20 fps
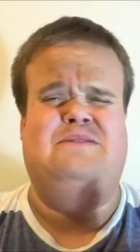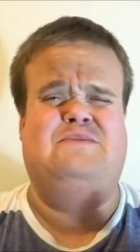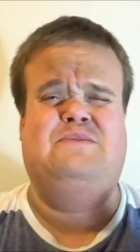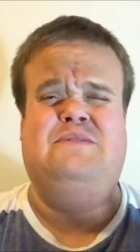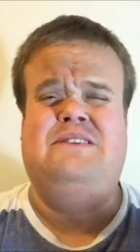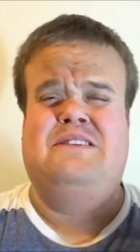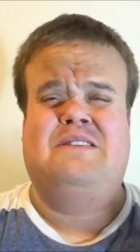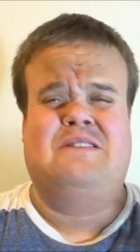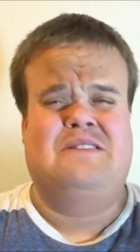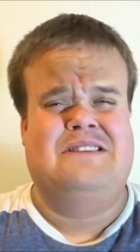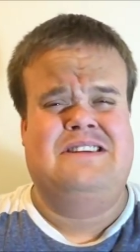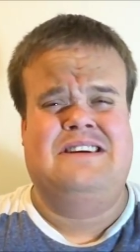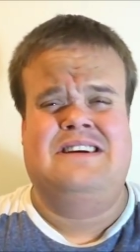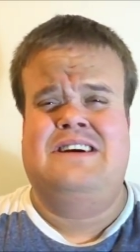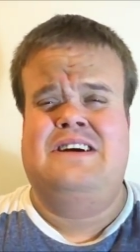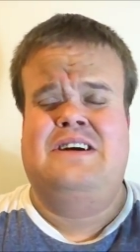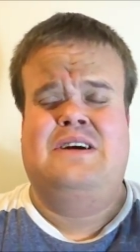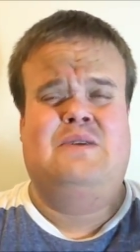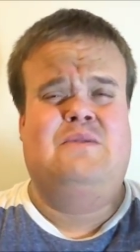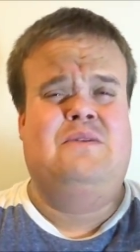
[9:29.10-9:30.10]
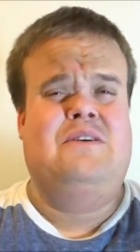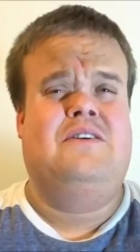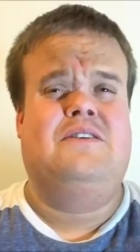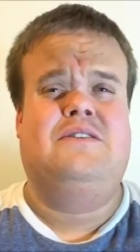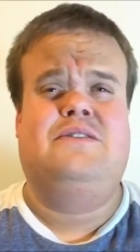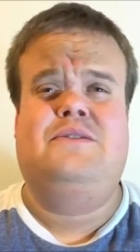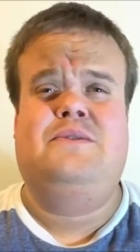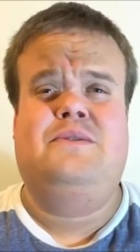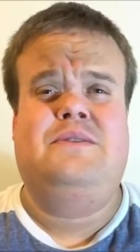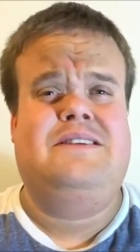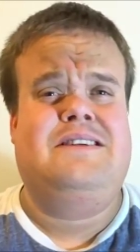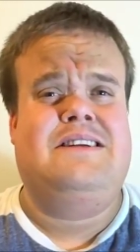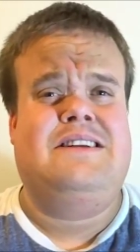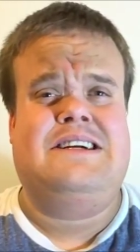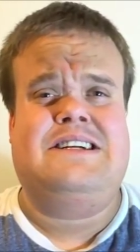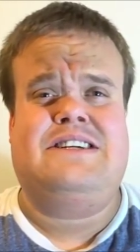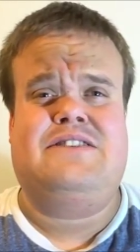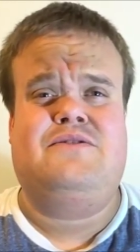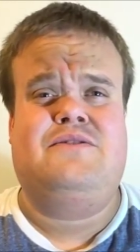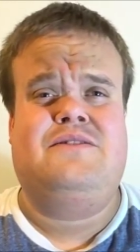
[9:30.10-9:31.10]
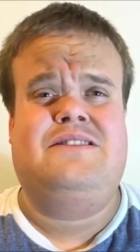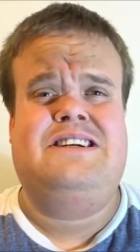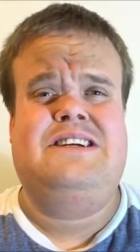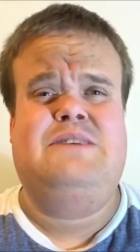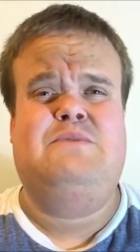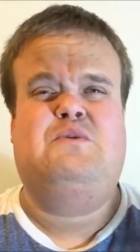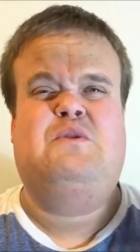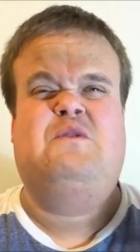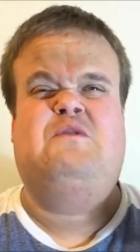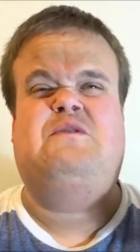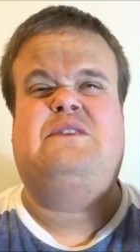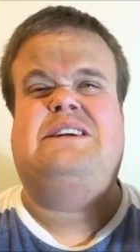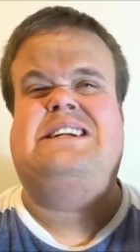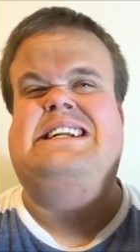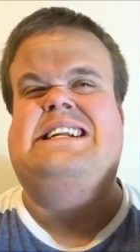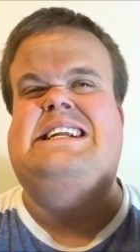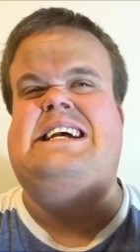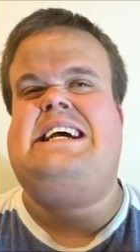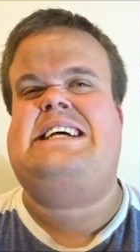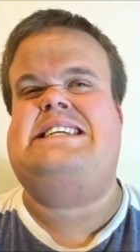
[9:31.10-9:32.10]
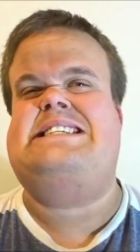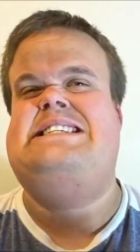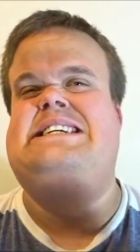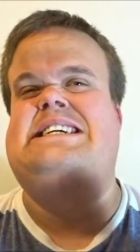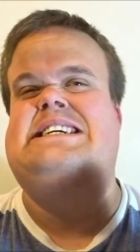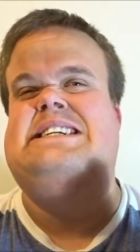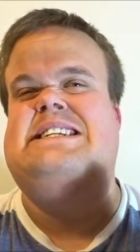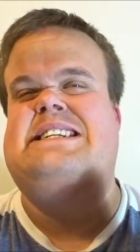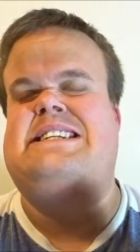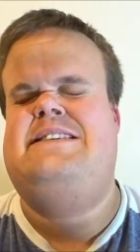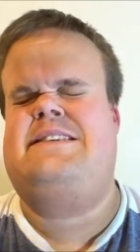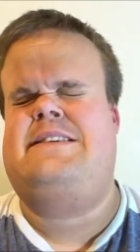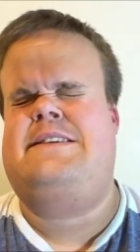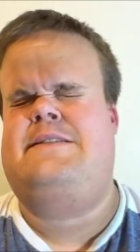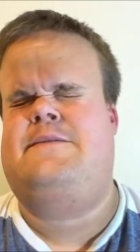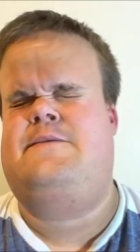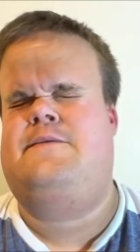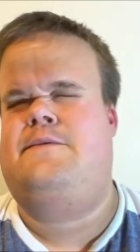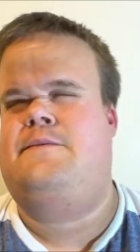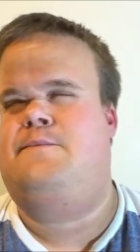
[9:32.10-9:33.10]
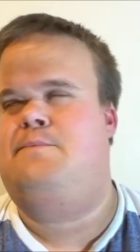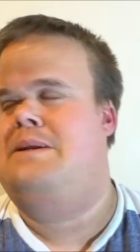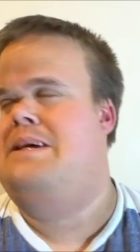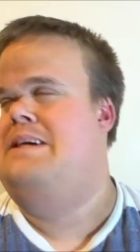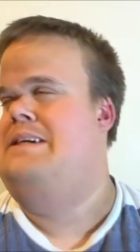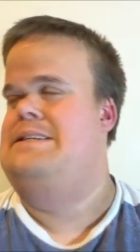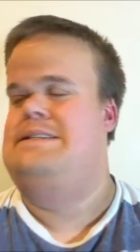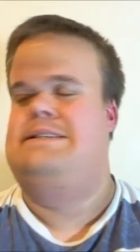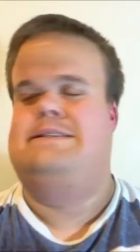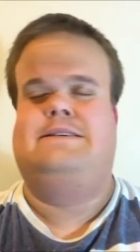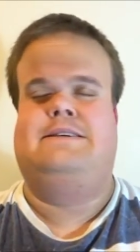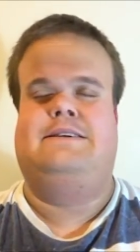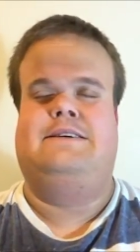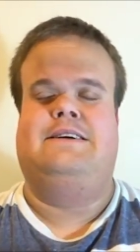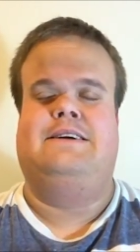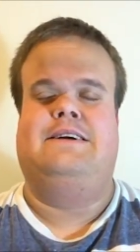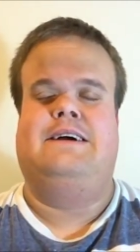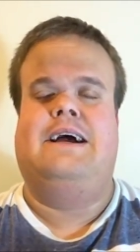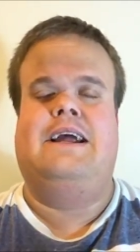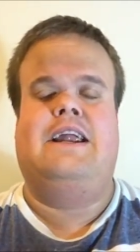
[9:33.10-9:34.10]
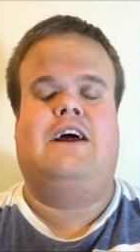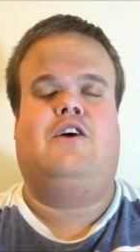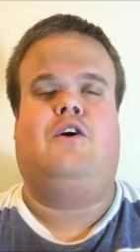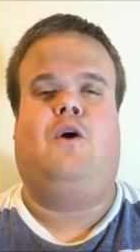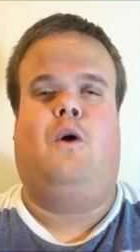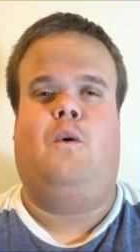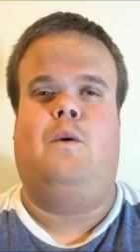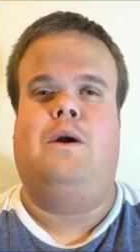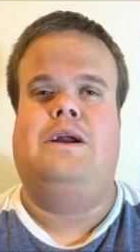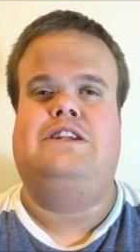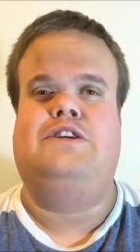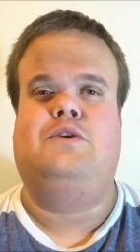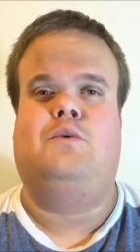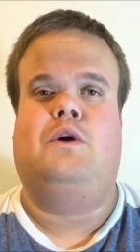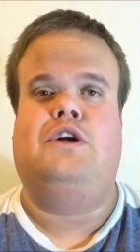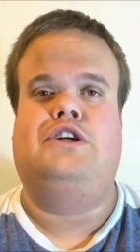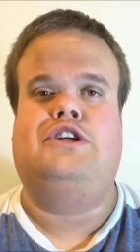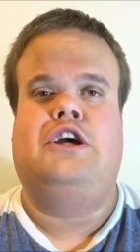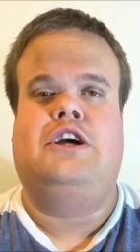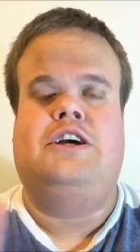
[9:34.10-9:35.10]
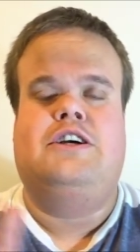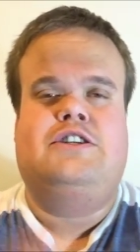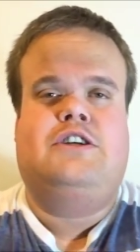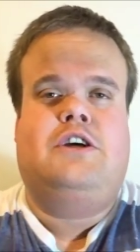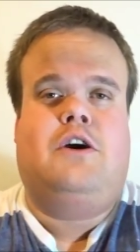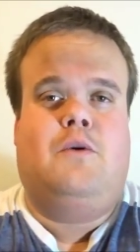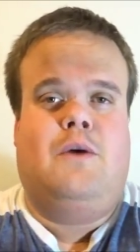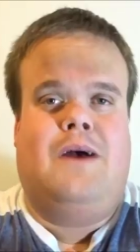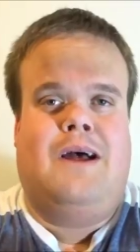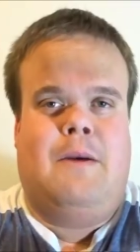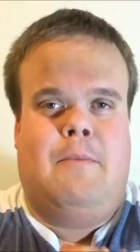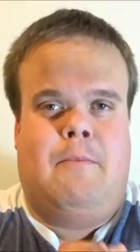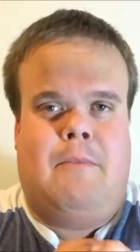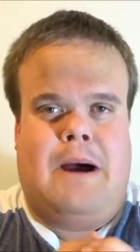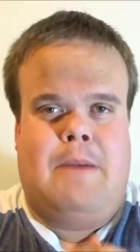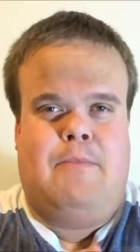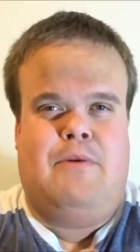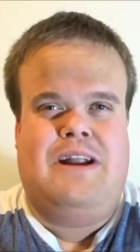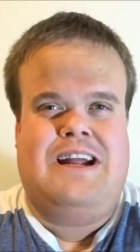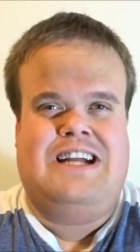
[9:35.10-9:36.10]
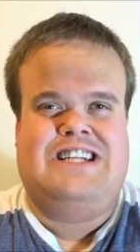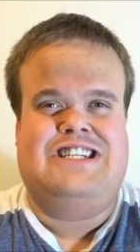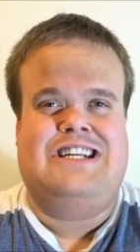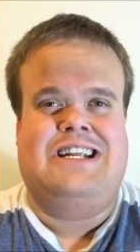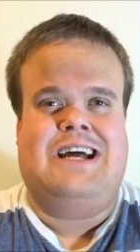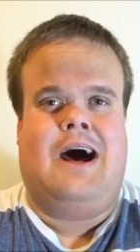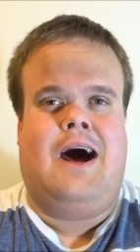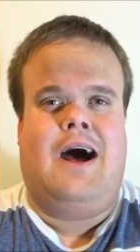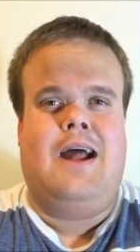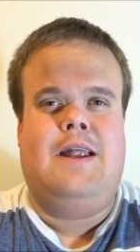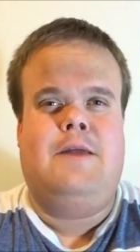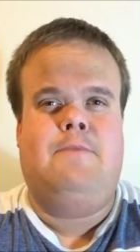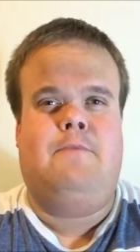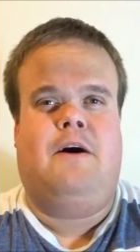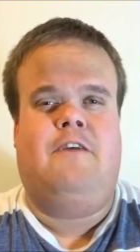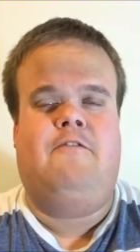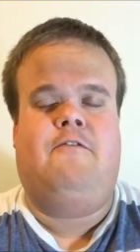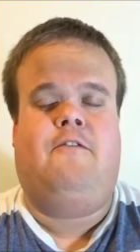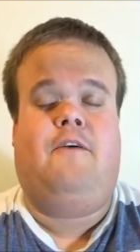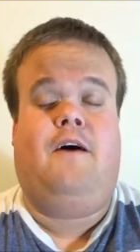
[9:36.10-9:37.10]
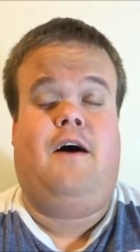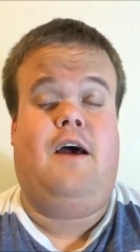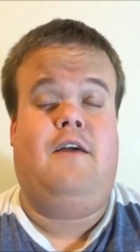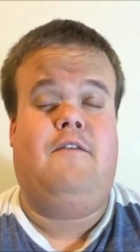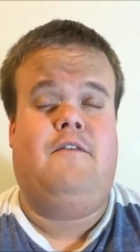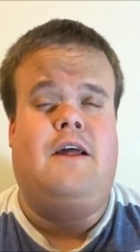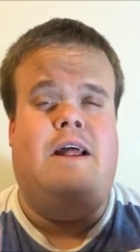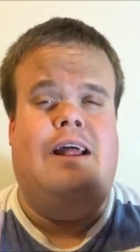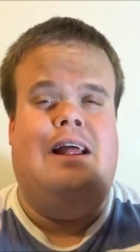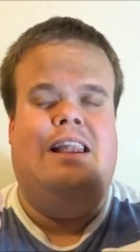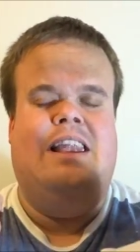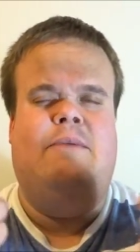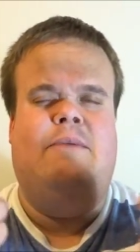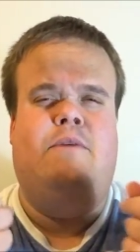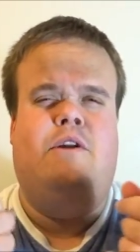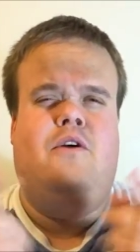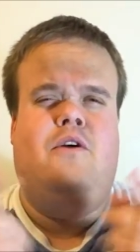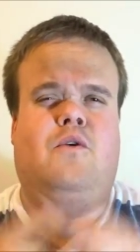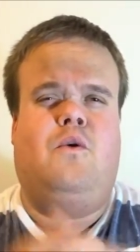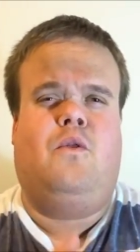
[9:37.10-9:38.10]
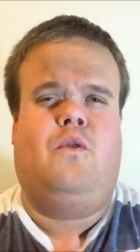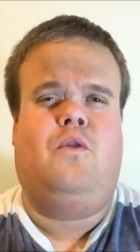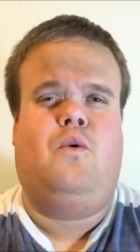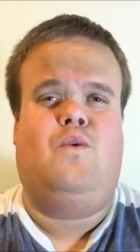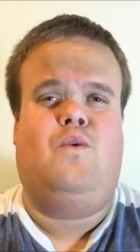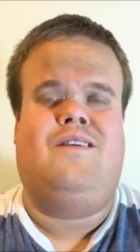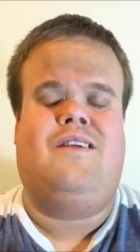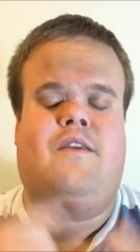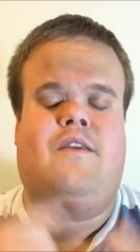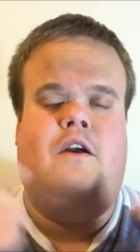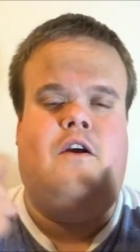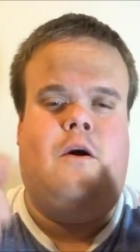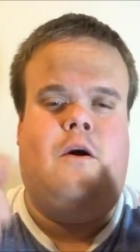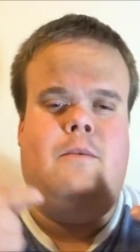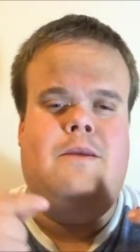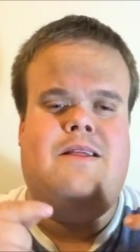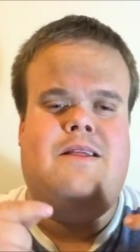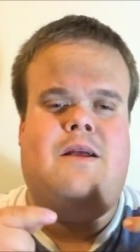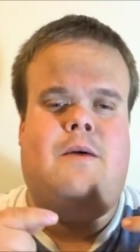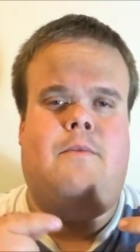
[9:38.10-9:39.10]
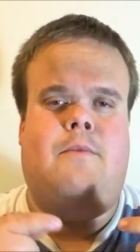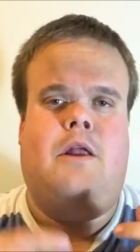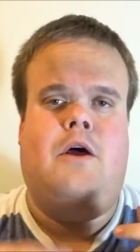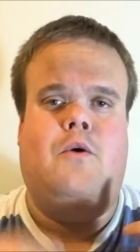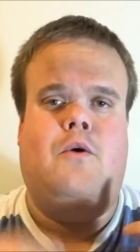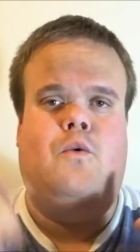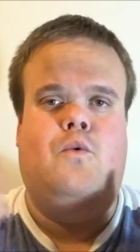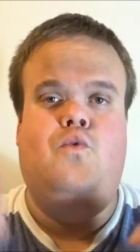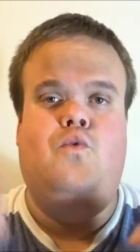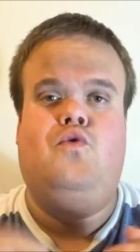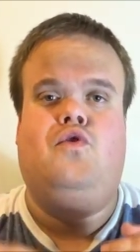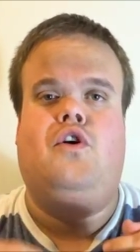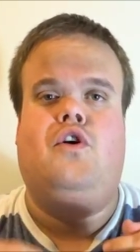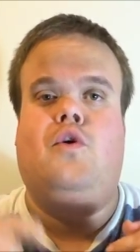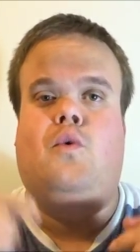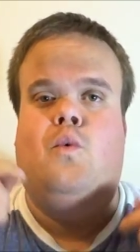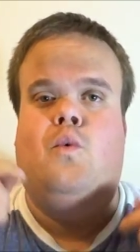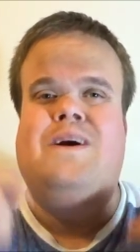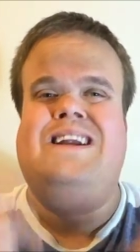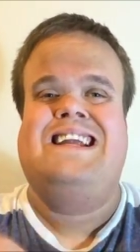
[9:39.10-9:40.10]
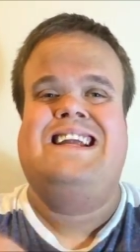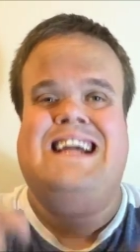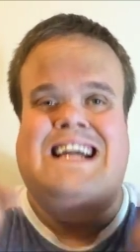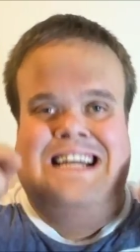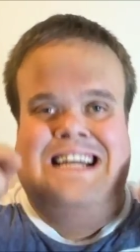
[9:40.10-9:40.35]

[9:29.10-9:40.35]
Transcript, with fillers: we got we got two international teams with fantastic players, and I can't wait to watch. So, my prediction, Ireland by five. Let me know your thoughts in the comments down below. Who's going to win